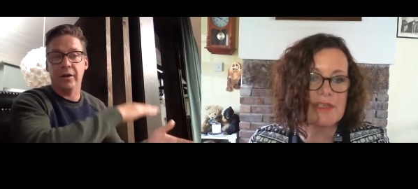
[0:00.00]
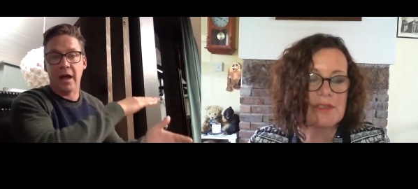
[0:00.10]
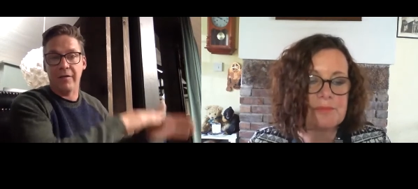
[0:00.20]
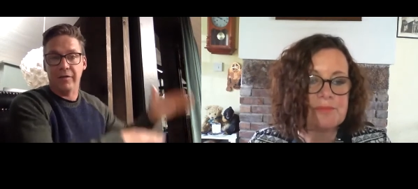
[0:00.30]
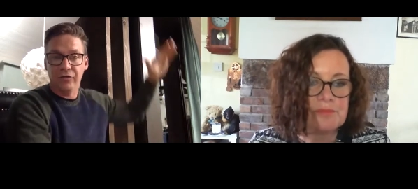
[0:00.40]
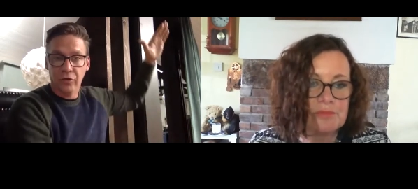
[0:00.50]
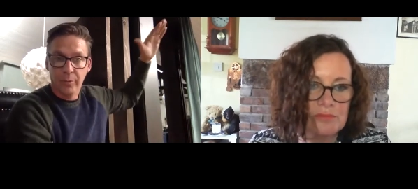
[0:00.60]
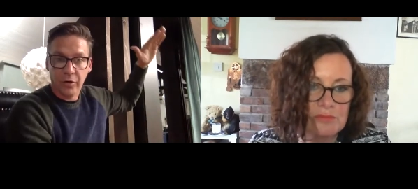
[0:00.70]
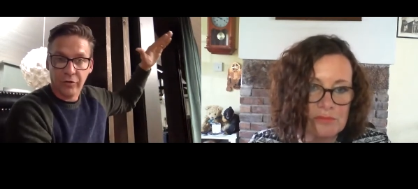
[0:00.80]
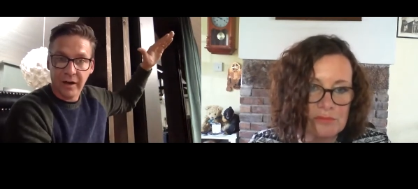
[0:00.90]
Speaker 1: to have a
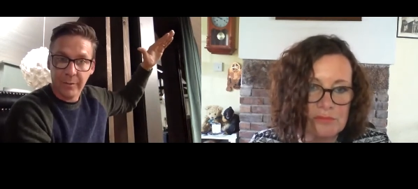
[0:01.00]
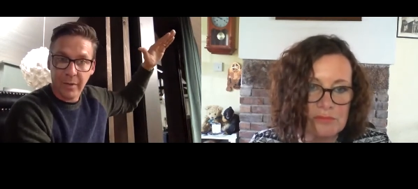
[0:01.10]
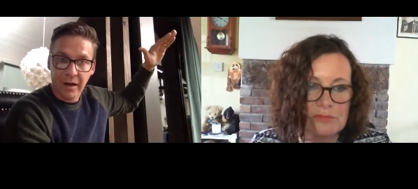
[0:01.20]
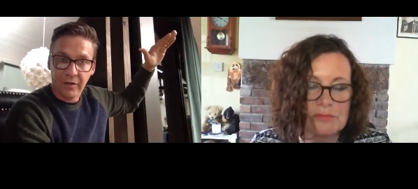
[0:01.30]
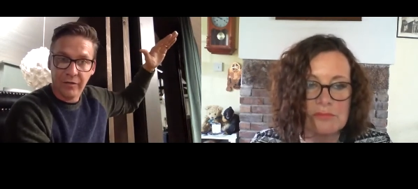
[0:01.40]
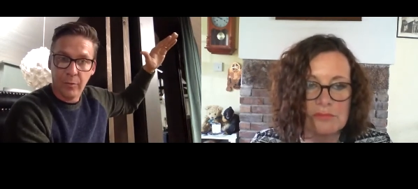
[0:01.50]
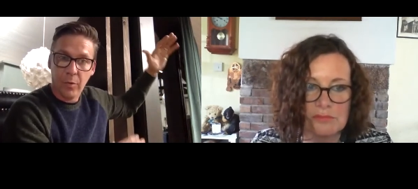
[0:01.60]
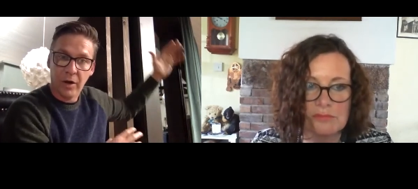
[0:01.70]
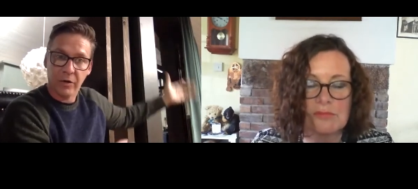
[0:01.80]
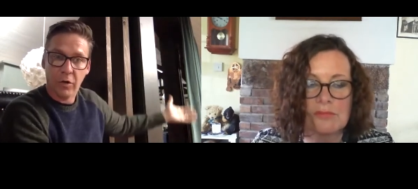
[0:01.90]
double credit balance from
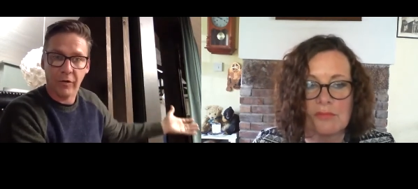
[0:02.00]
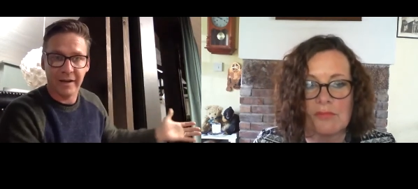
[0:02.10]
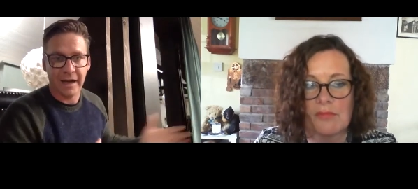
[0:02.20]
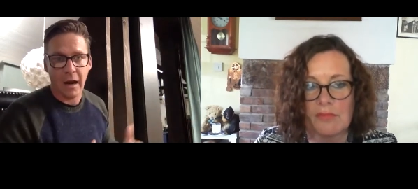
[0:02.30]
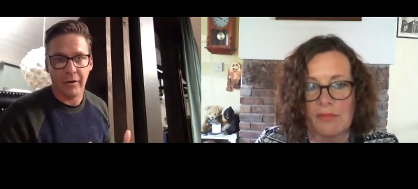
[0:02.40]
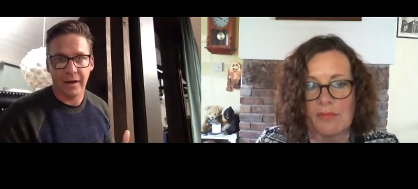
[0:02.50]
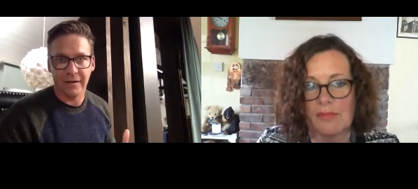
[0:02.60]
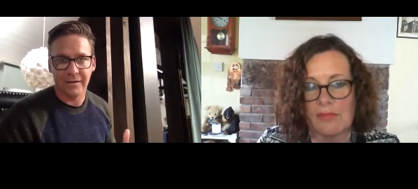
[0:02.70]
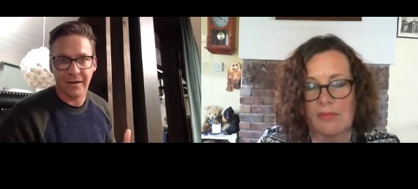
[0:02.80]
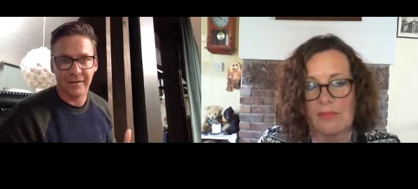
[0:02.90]
what you're already carrying
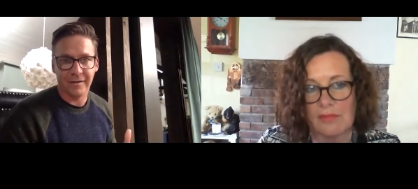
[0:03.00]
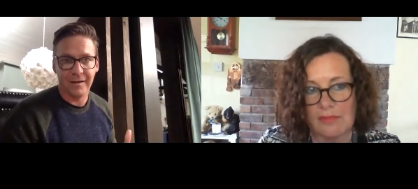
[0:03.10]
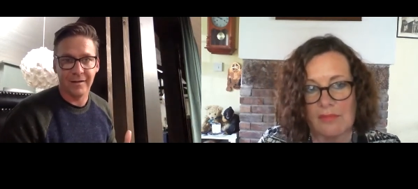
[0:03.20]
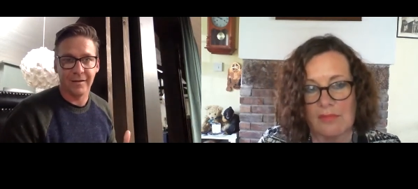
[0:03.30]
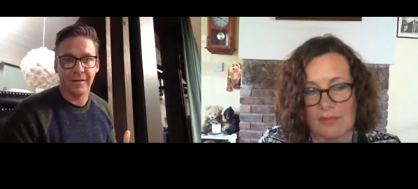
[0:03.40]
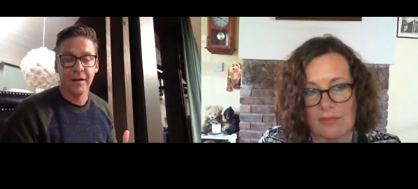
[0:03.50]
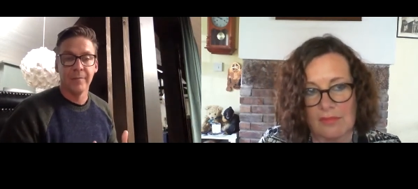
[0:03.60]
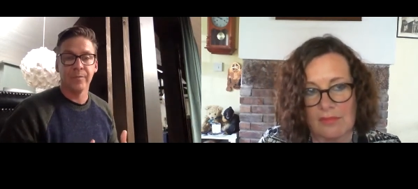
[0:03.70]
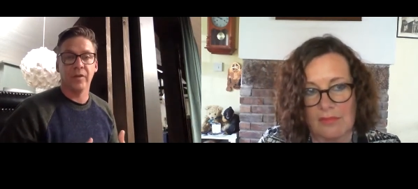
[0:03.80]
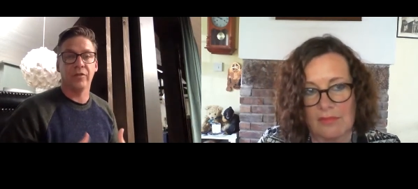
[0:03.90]
into that season
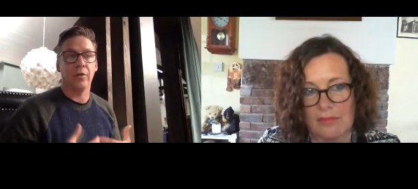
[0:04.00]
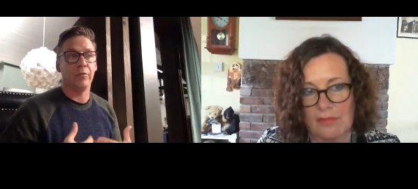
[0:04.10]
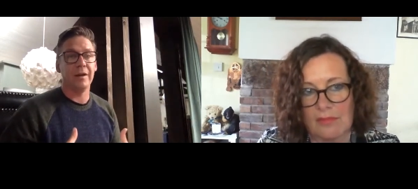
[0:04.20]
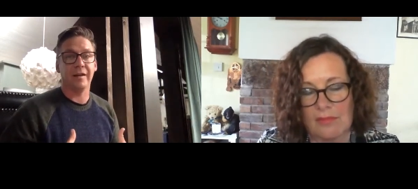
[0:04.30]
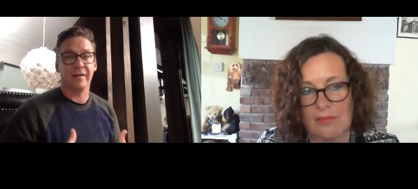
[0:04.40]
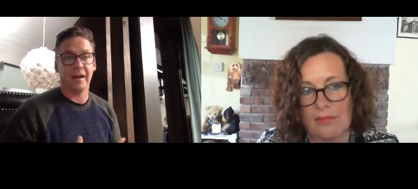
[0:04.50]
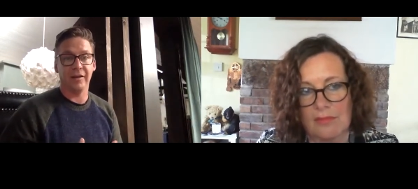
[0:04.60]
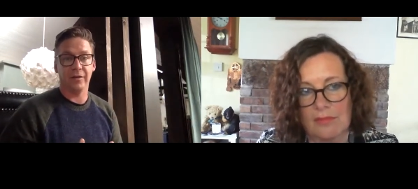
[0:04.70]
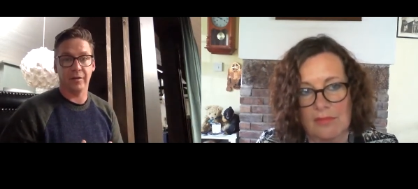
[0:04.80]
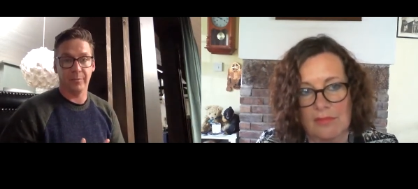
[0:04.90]
so if we can say
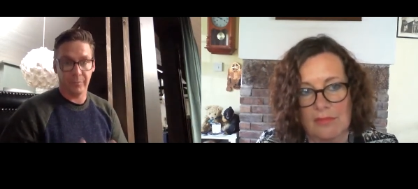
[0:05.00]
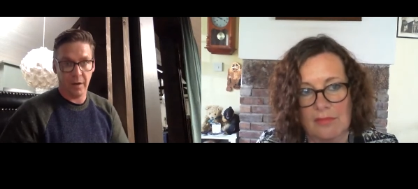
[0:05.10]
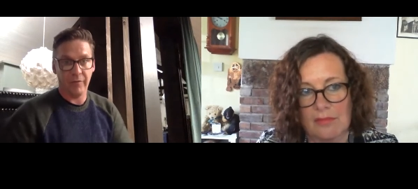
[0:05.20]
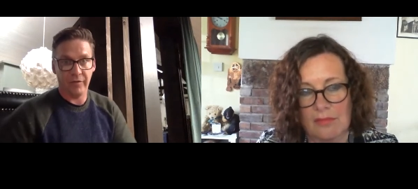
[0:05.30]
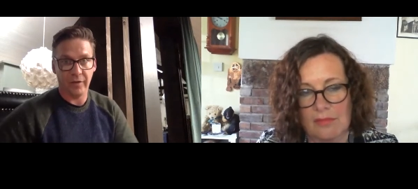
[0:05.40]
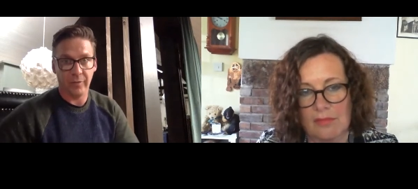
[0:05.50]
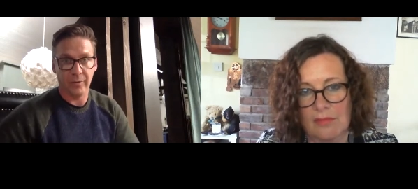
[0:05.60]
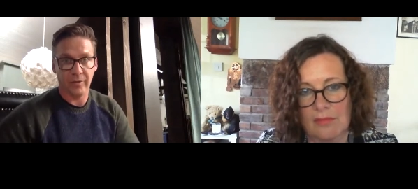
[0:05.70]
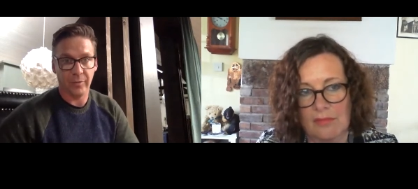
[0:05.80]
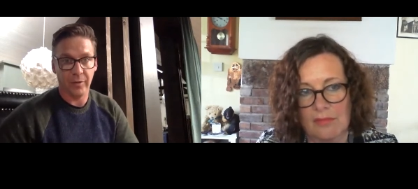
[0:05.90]
to the coffee shops we
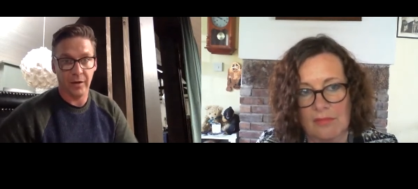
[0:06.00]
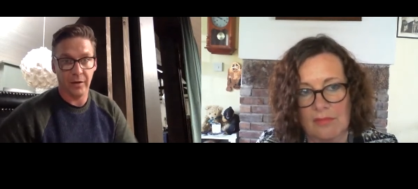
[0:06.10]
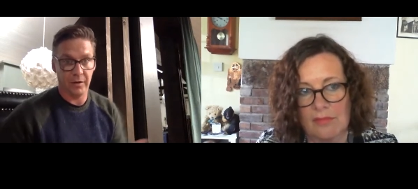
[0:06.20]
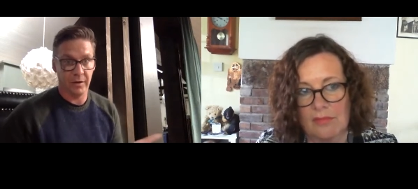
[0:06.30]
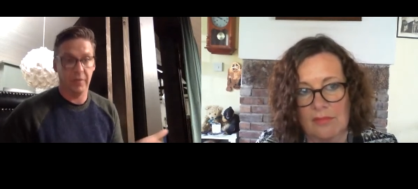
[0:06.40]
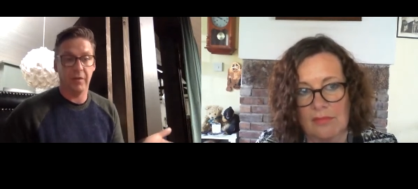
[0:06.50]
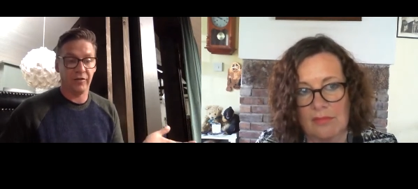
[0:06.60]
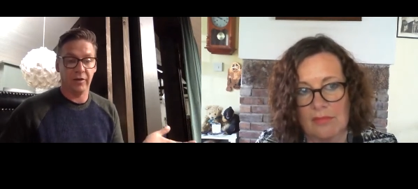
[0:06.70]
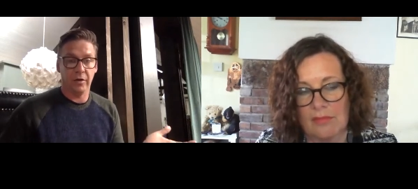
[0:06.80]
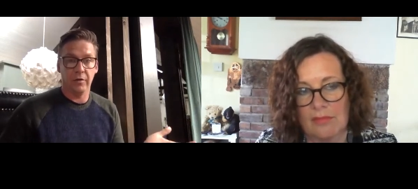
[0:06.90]
supply look you're
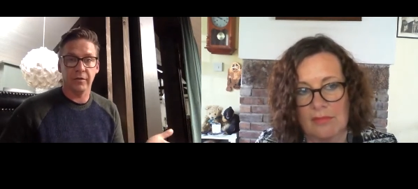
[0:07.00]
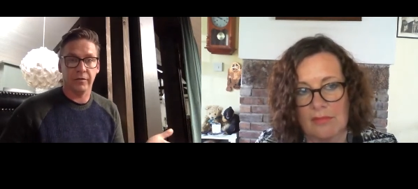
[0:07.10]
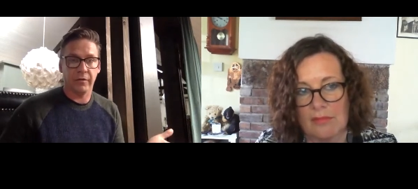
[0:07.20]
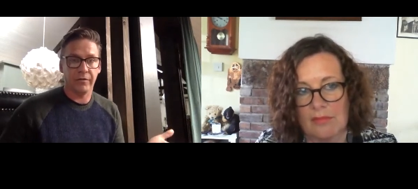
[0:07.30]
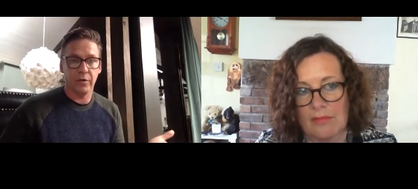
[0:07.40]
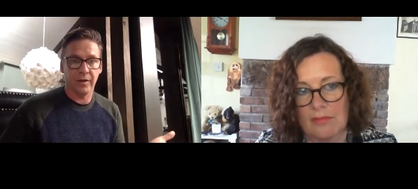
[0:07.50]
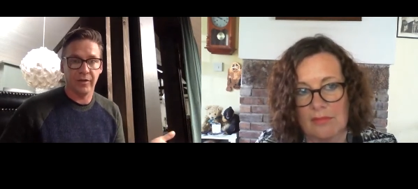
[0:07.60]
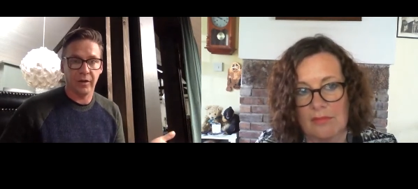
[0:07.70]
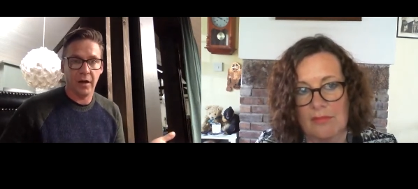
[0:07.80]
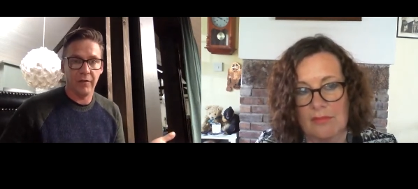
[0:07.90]
actually covered for a few weeks
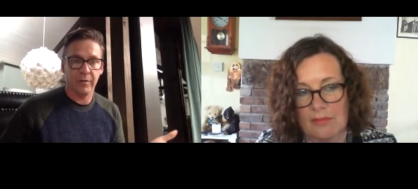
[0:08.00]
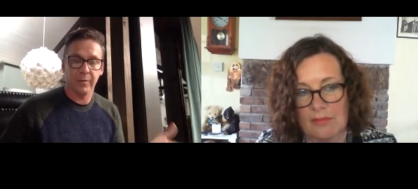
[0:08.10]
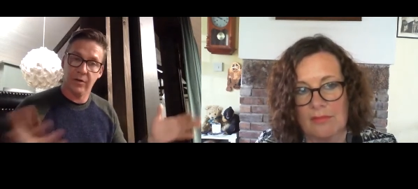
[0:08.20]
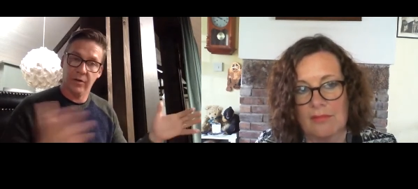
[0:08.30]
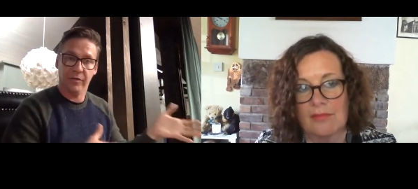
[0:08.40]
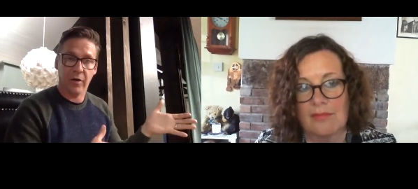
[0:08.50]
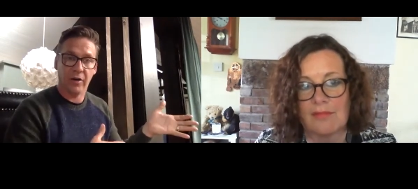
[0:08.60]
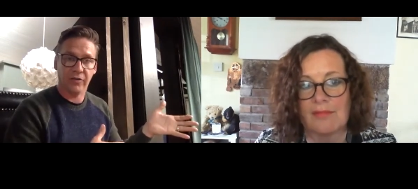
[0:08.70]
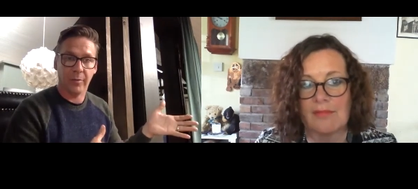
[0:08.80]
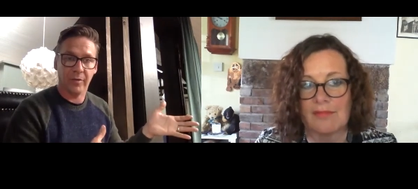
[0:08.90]
in coffee because of our
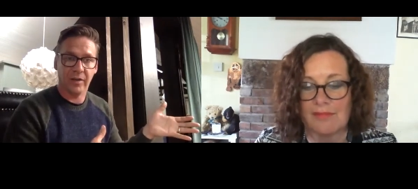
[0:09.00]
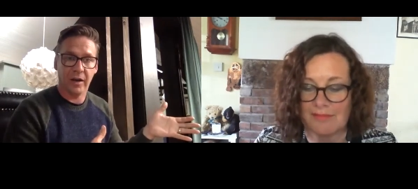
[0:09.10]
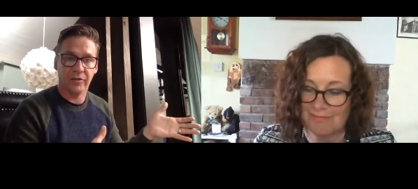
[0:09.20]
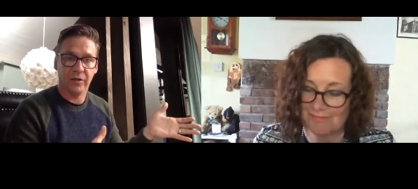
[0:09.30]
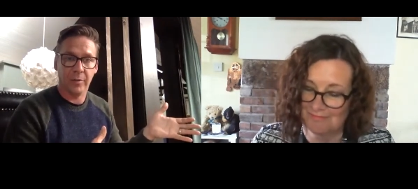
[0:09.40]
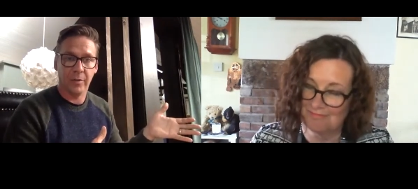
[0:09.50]
shop is their shop